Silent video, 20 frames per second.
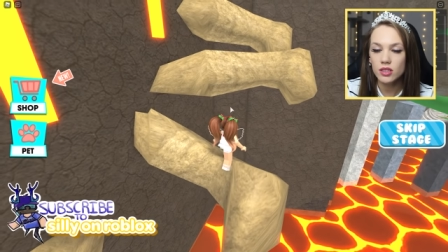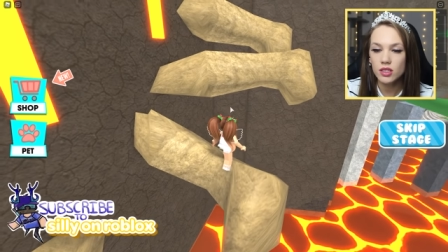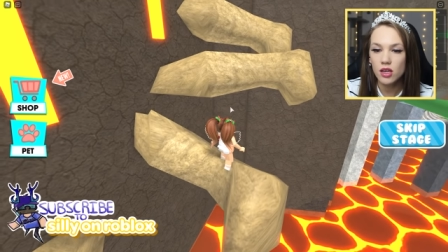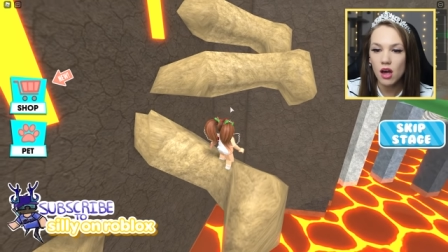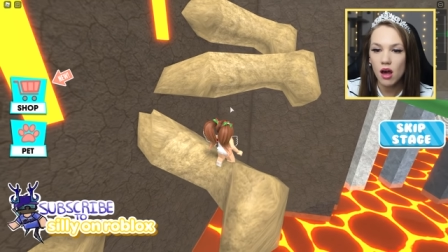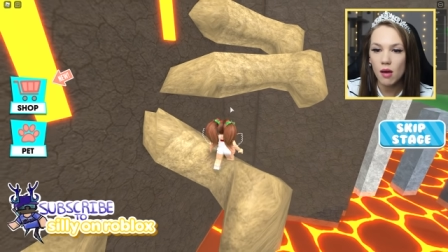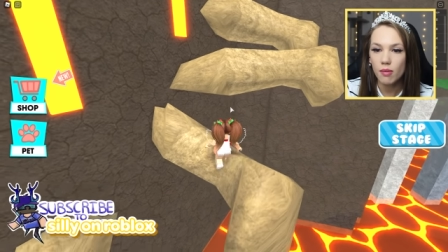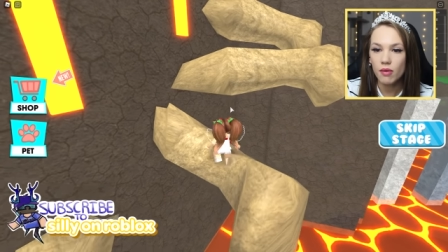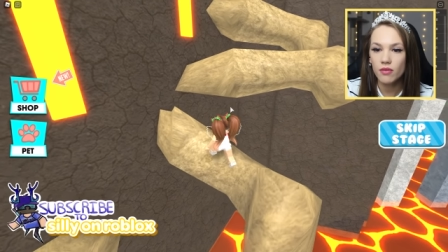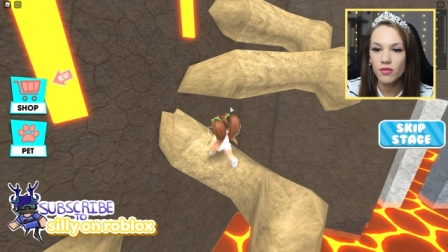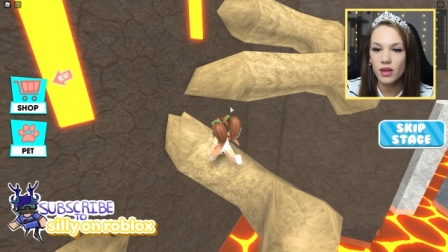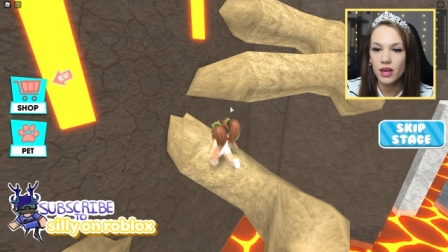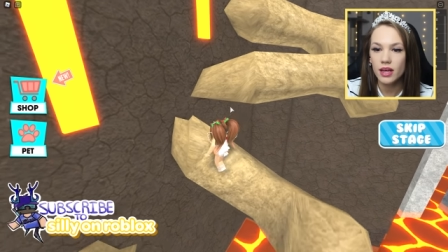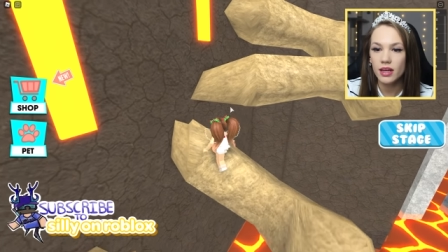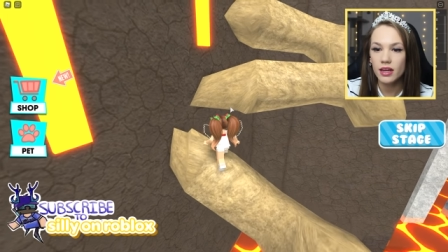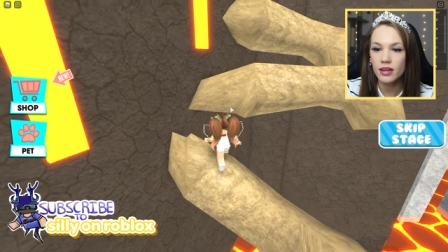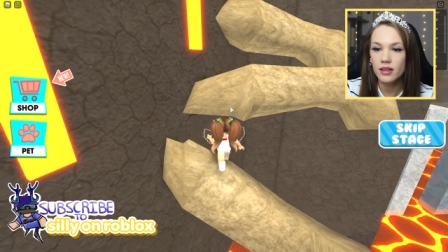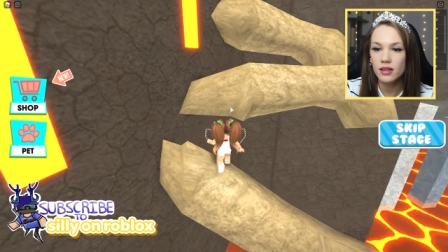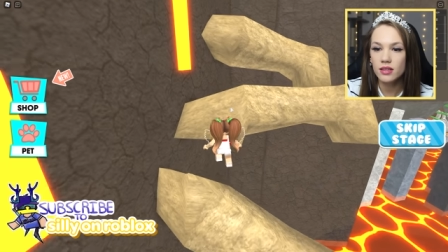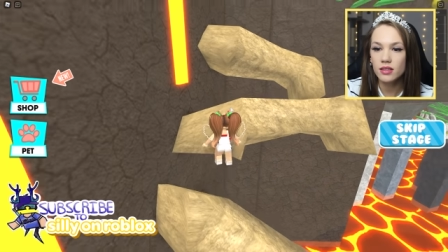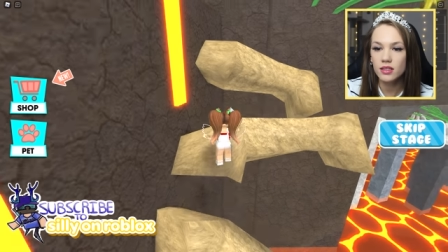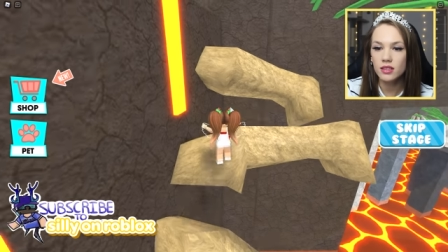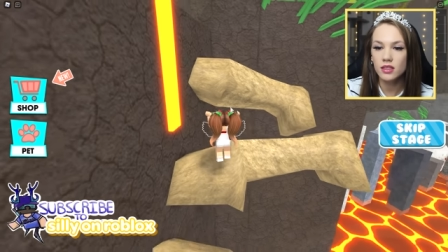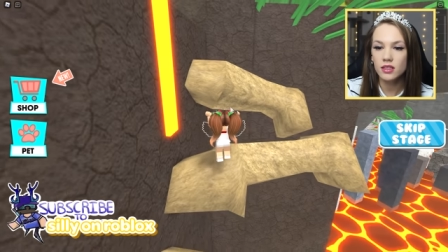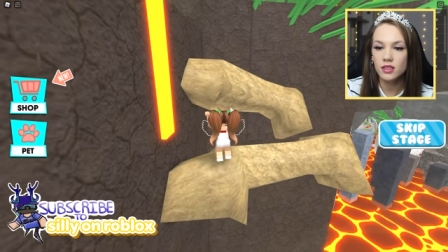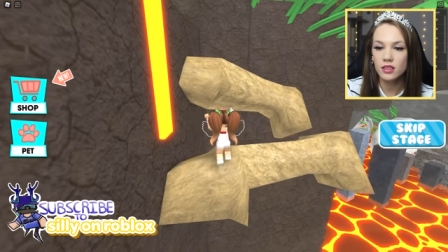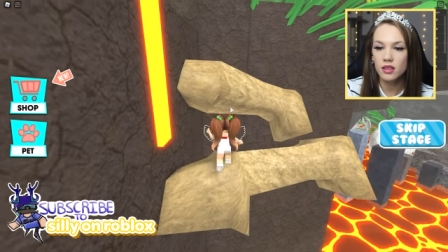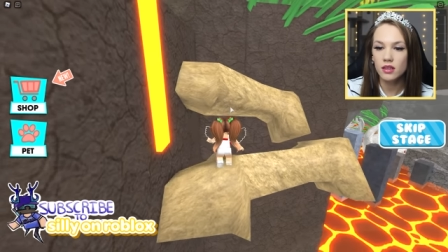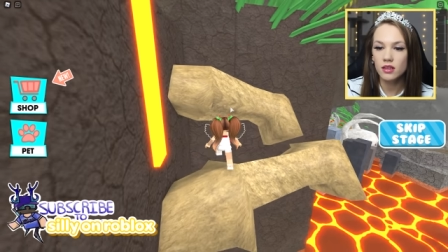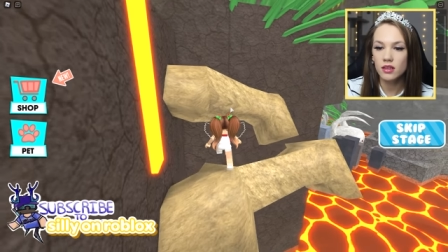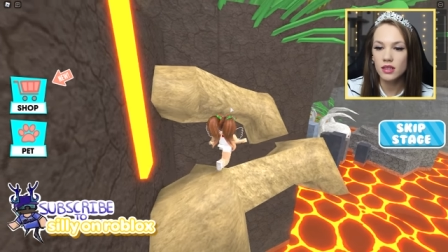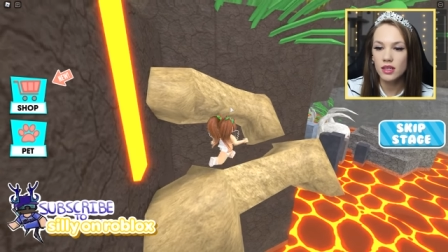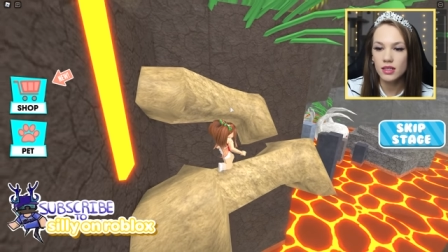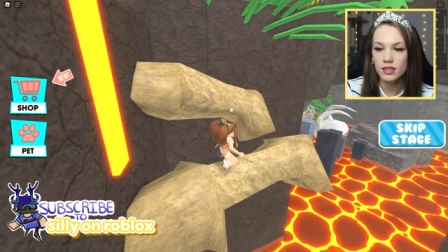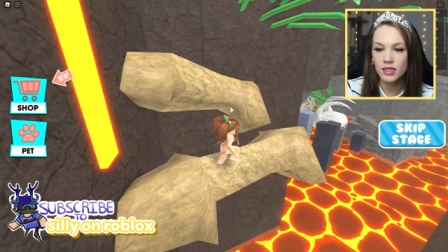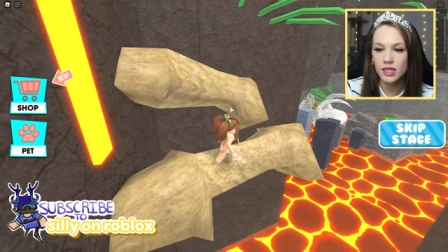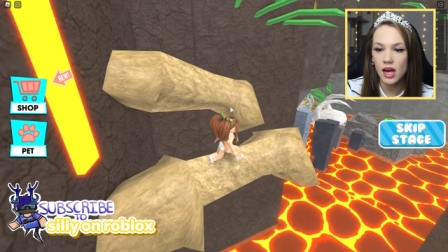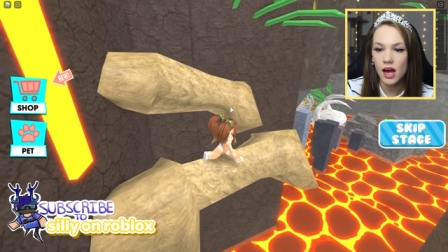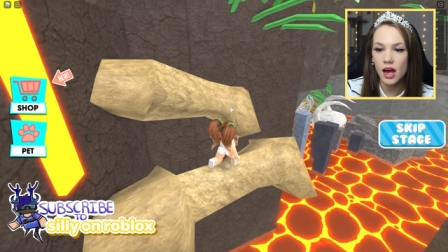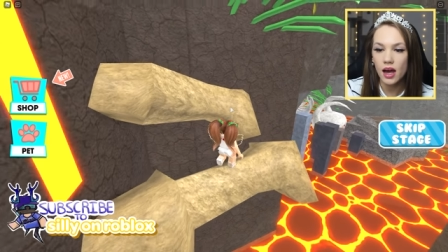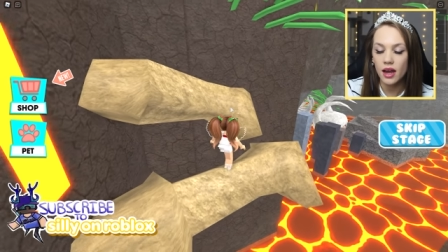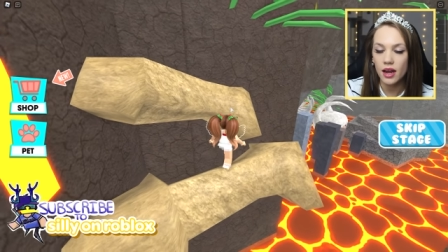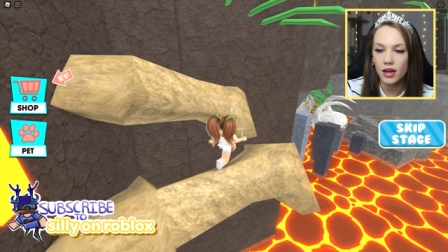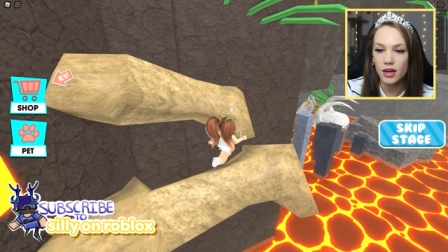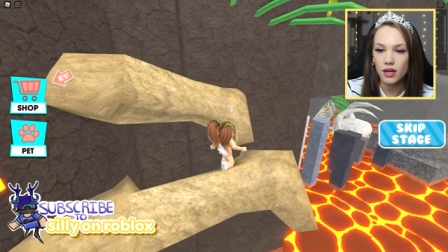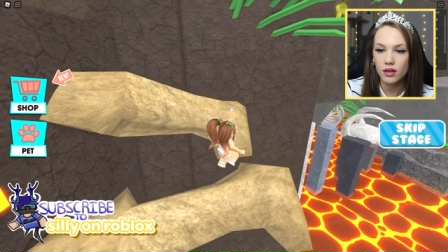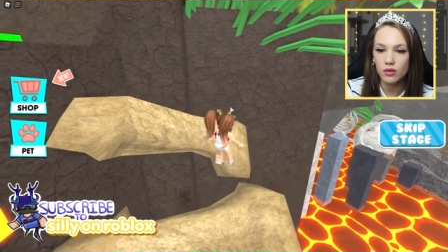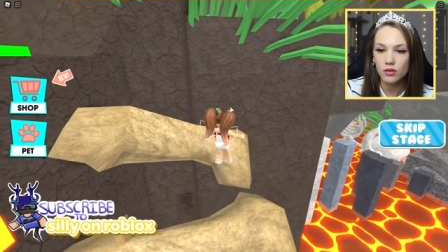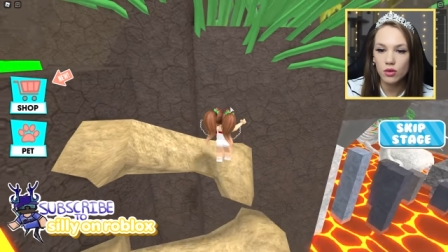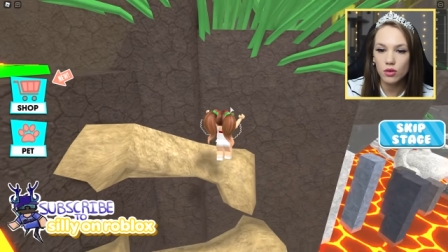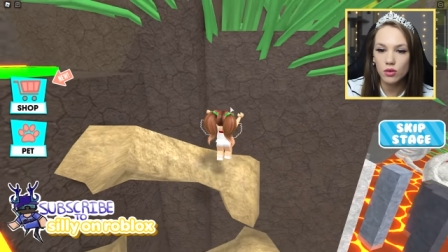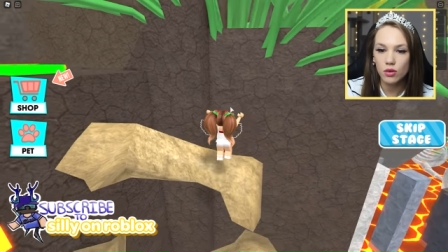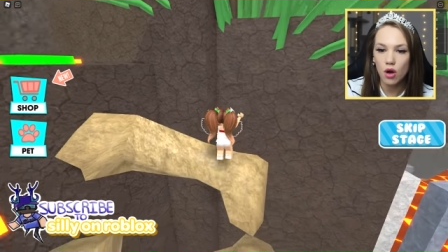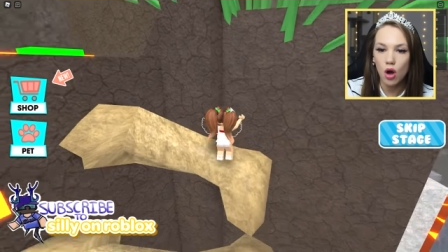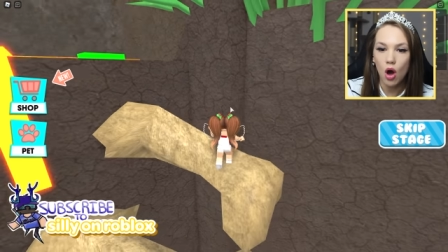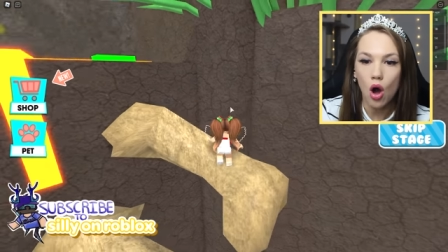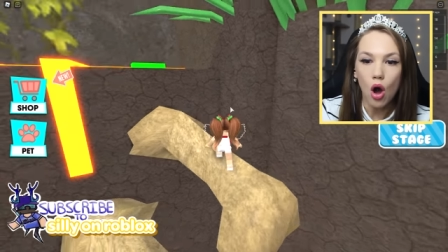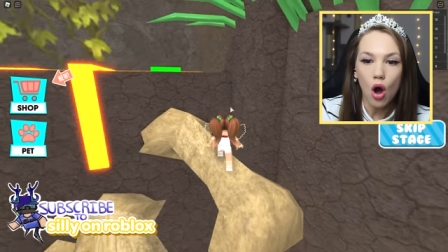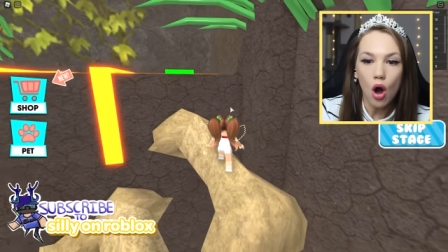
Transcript: on top of it and then suddenly I died. I don't know,